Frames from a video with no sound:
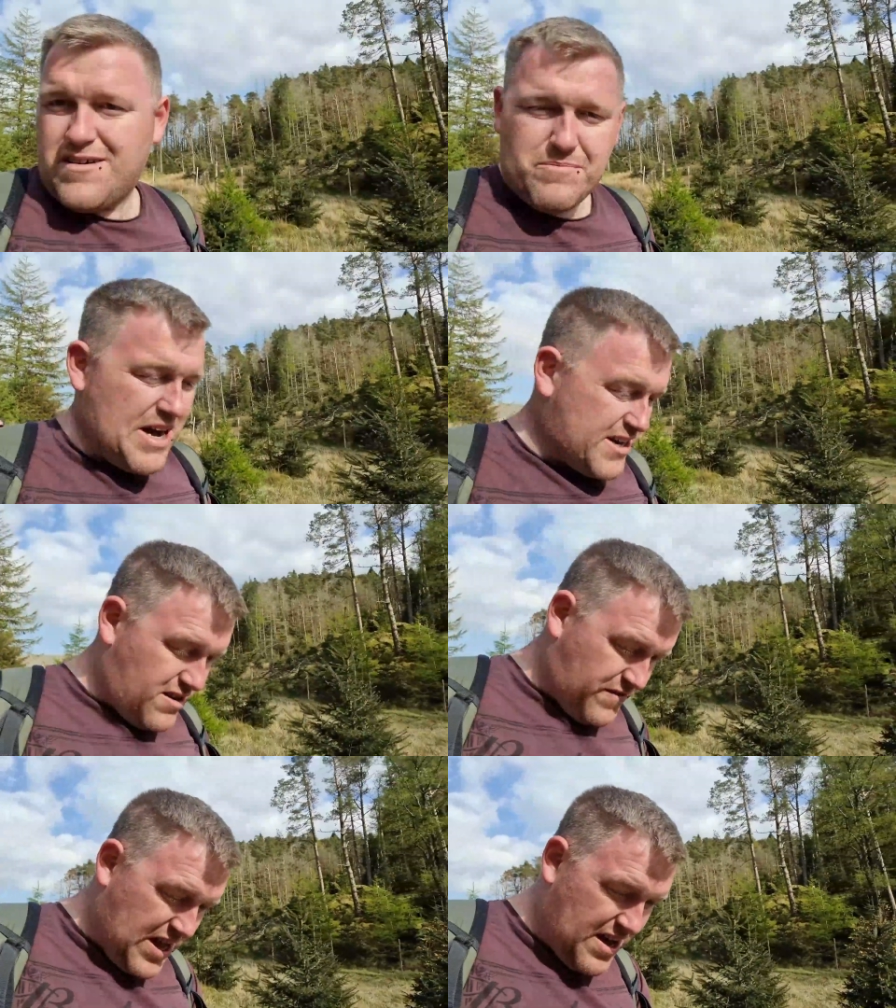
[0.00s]
Back
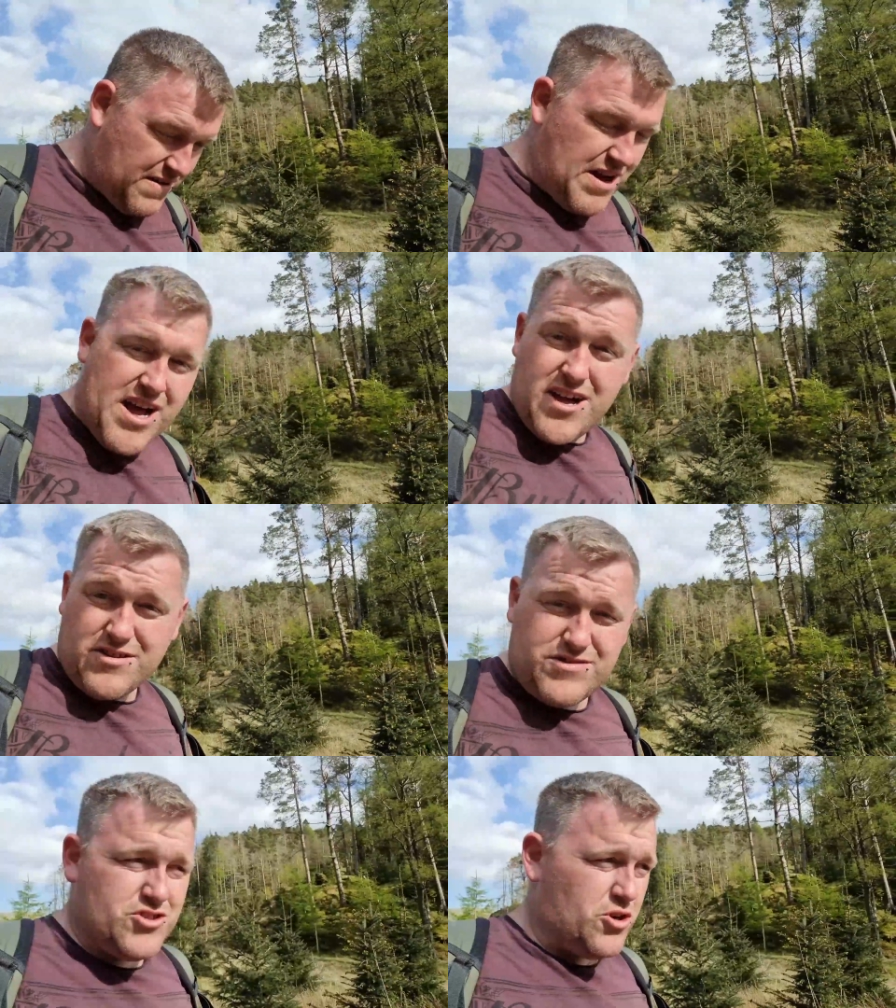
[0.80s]
off that uh,
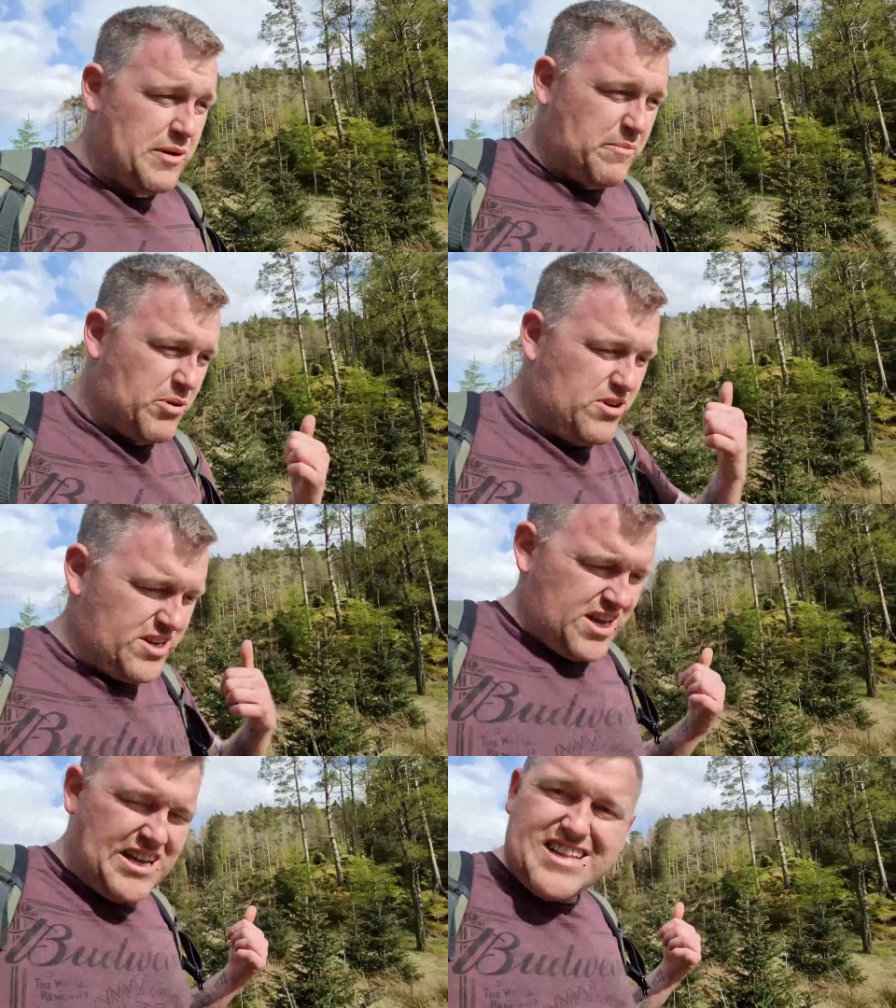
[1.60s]
summit point.
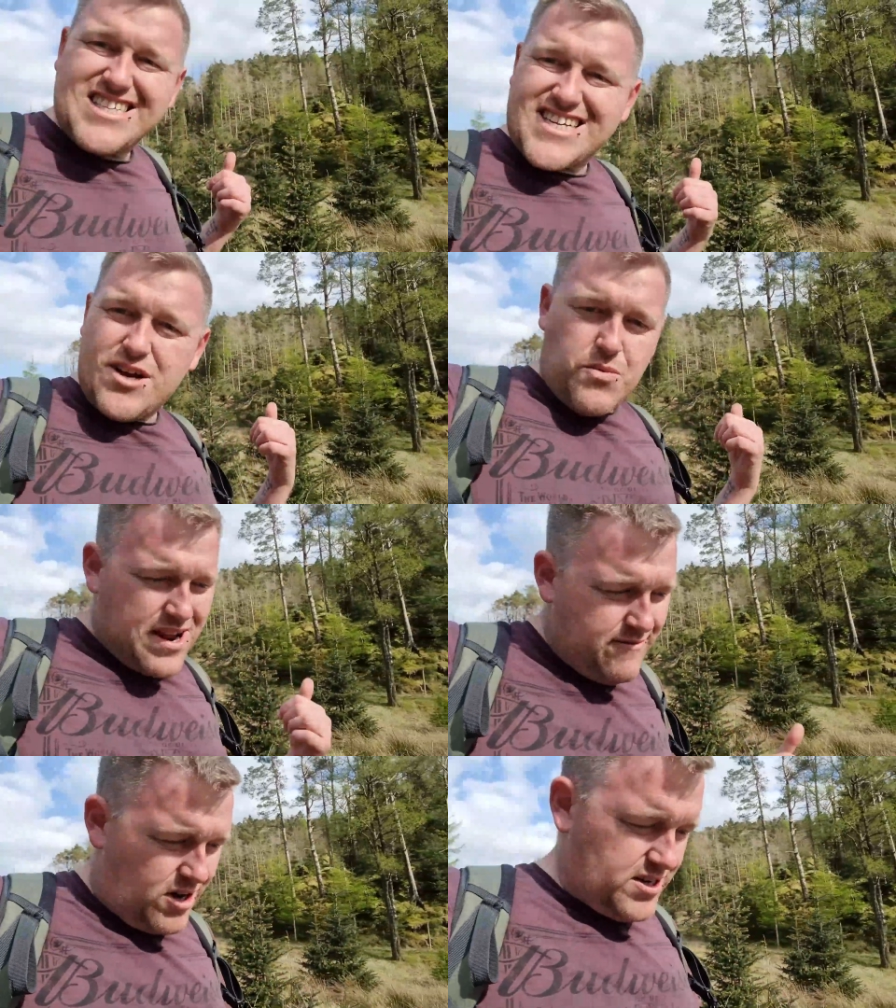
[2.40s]
That's actually a
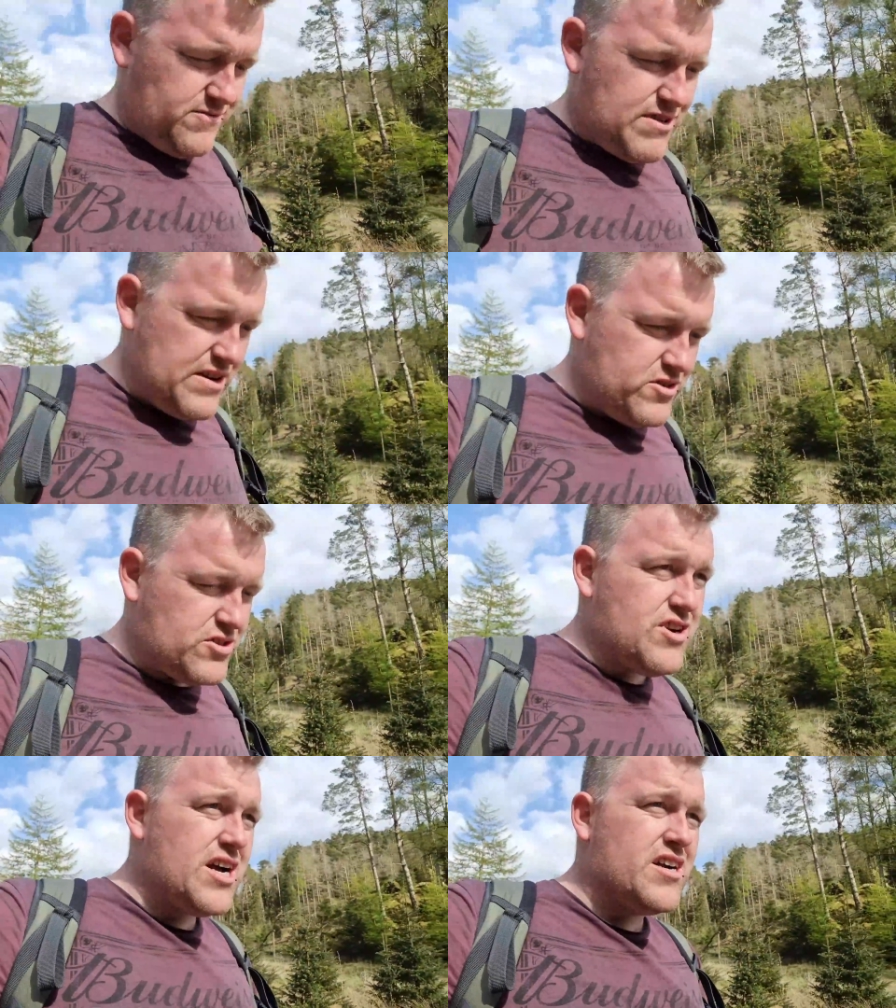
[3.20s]
Wainwright, Raven's
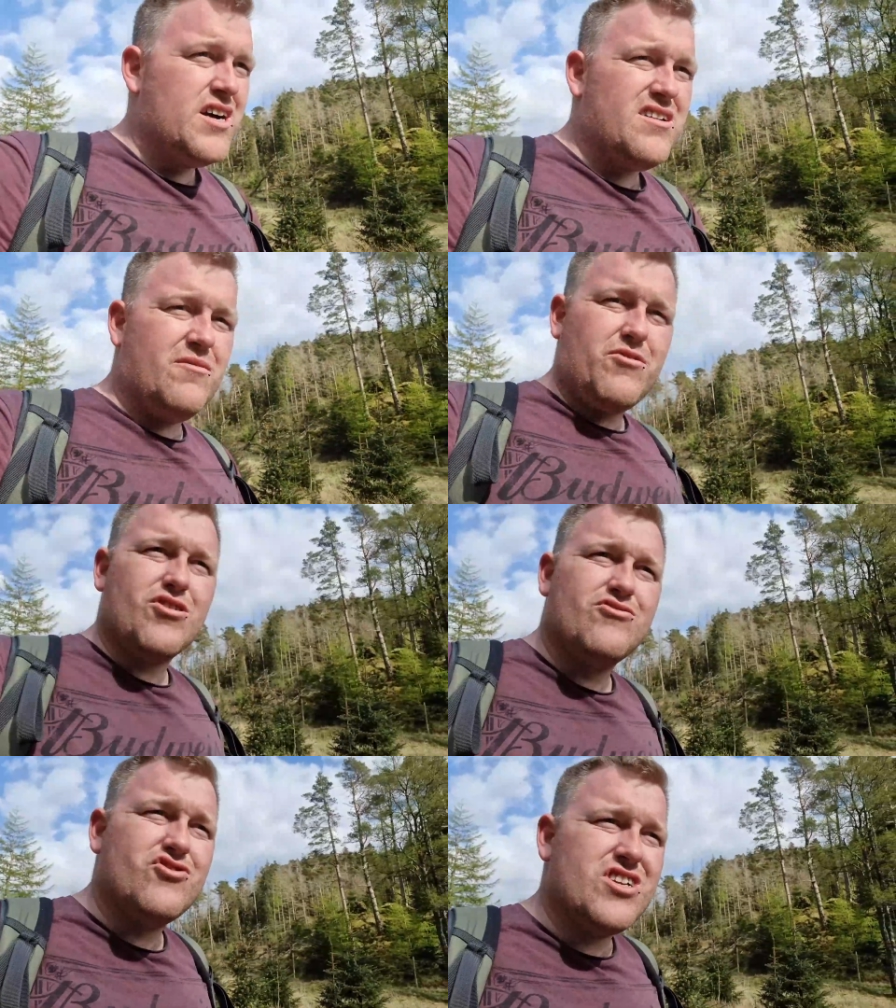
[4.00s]
Crag, number
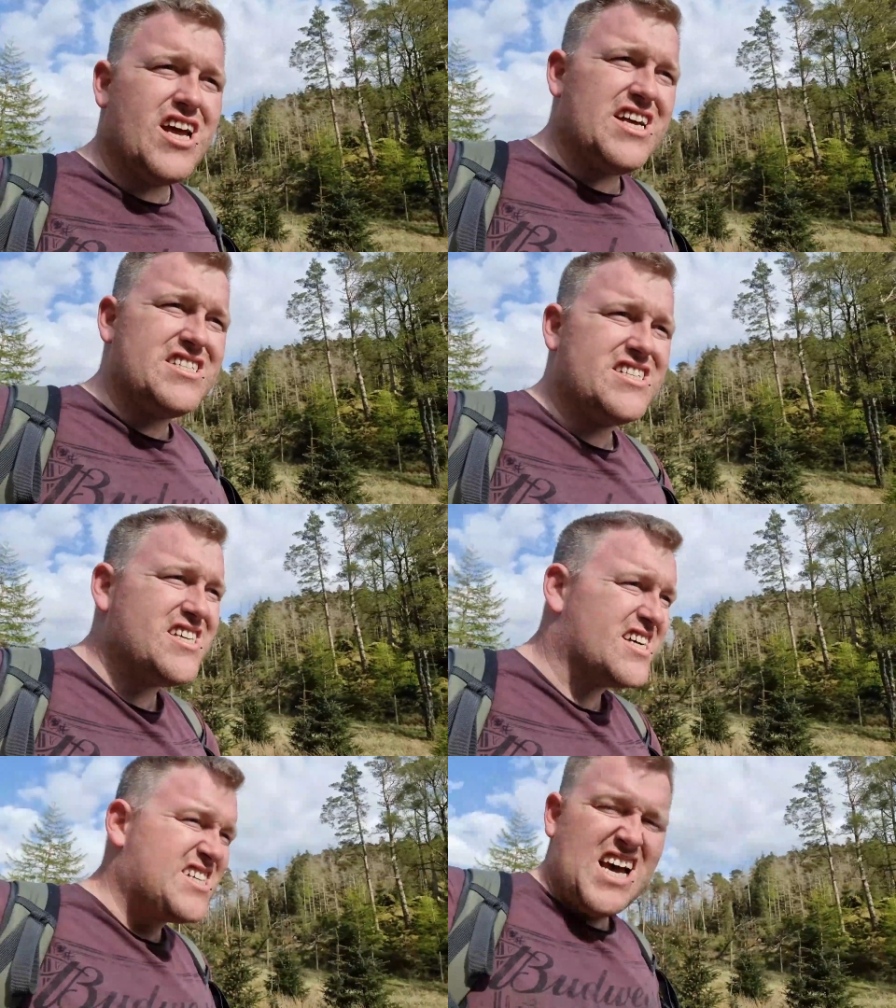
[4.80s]

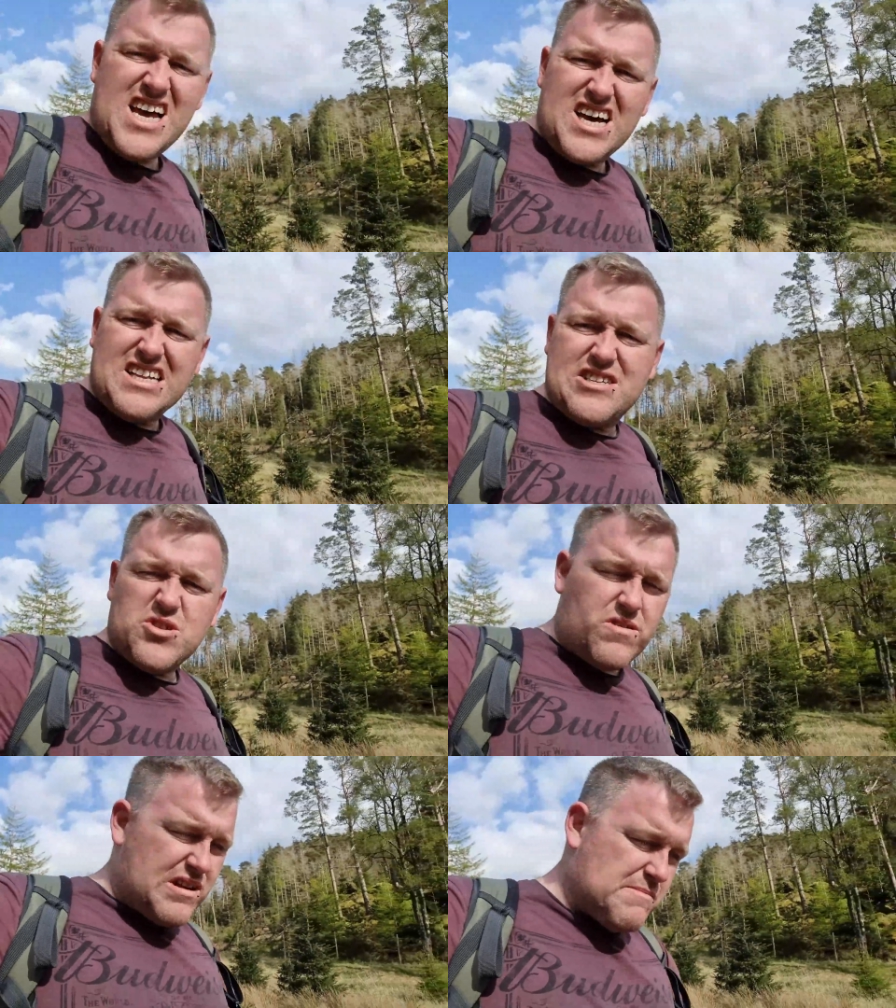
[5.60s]
186. And then I
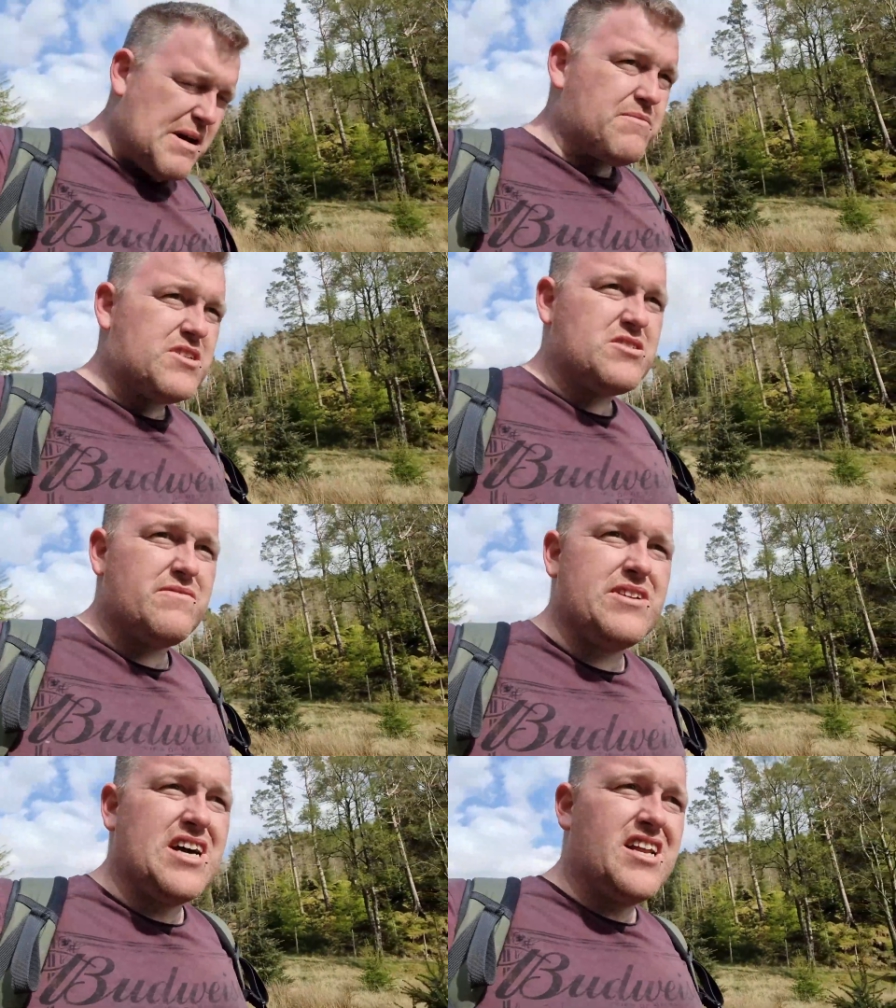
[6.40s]
saw on the map, there's
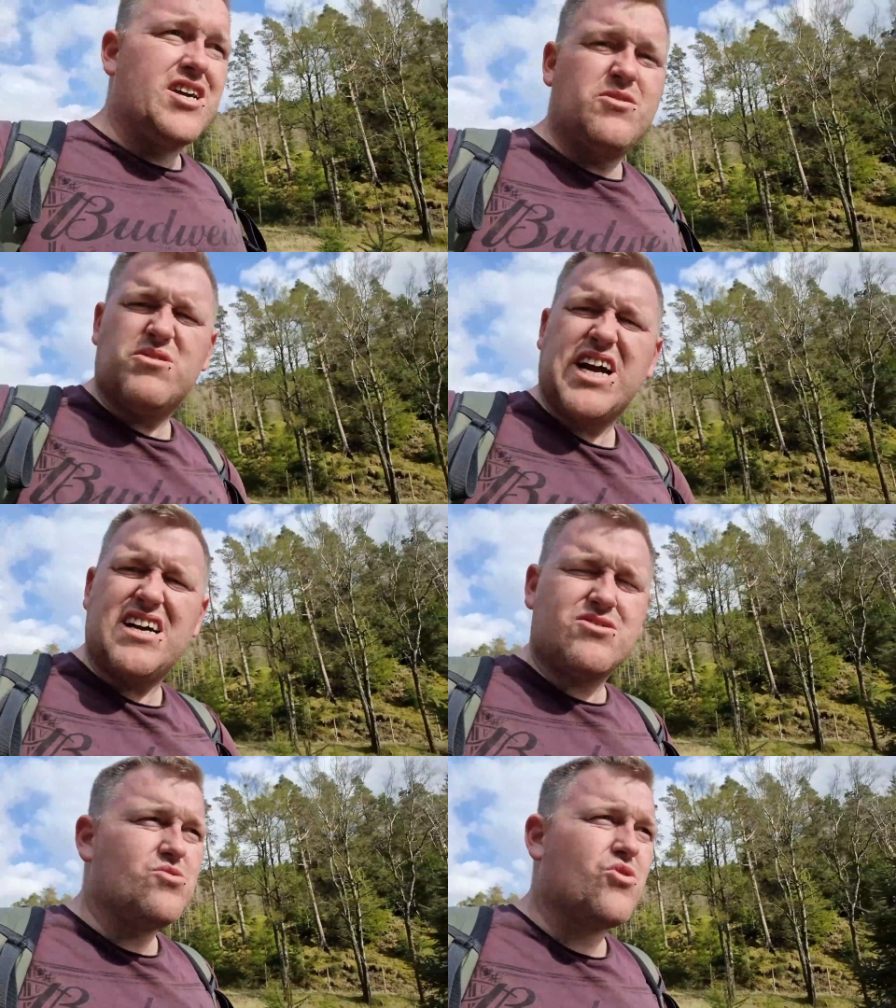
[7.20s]
something down here called
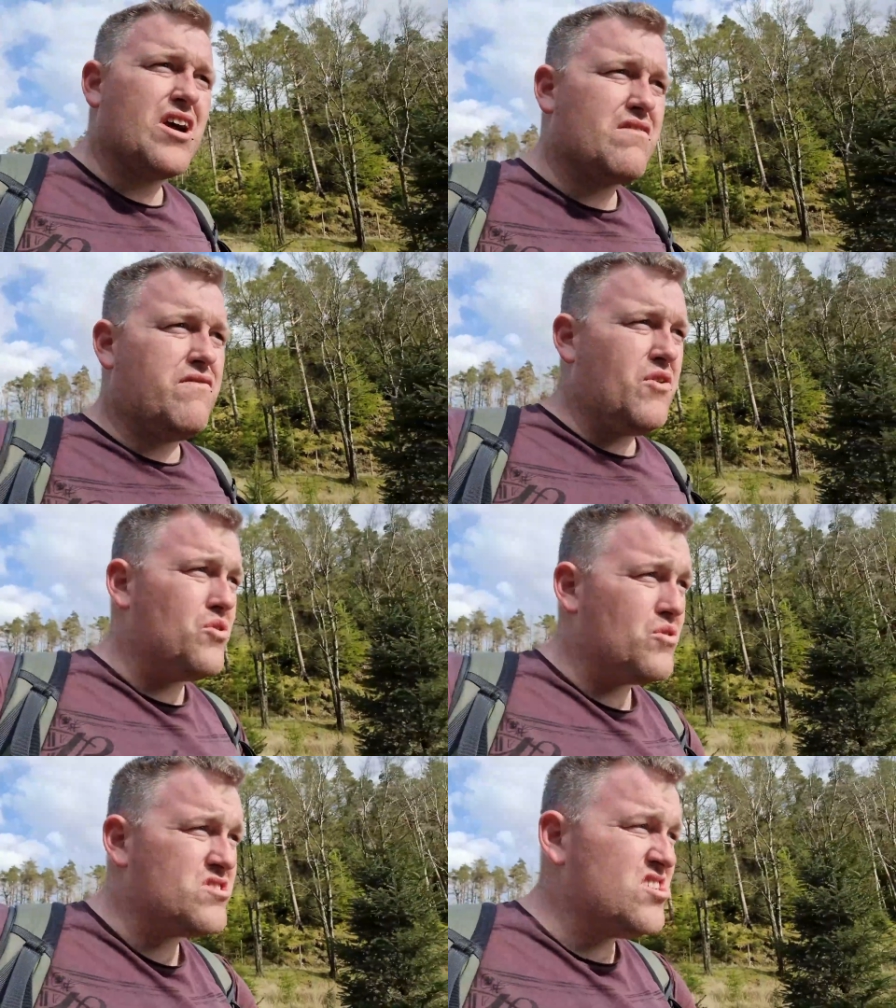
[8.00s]
Castle Crag
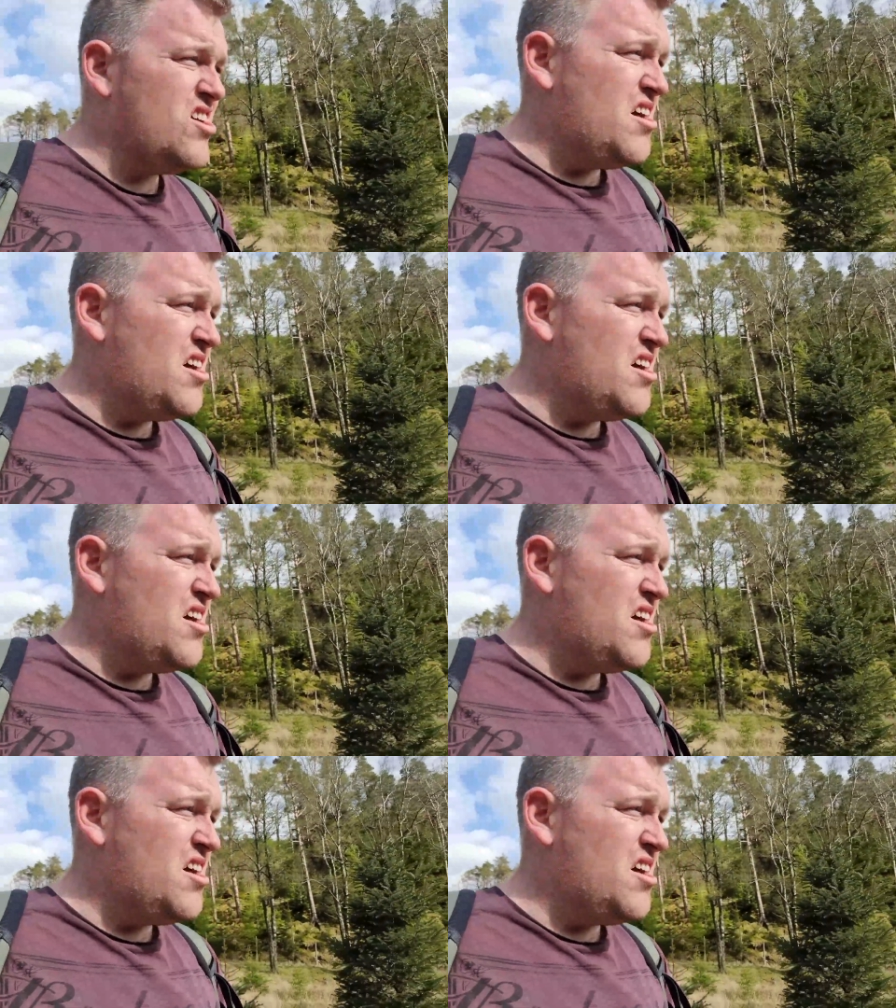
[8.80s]
Fort.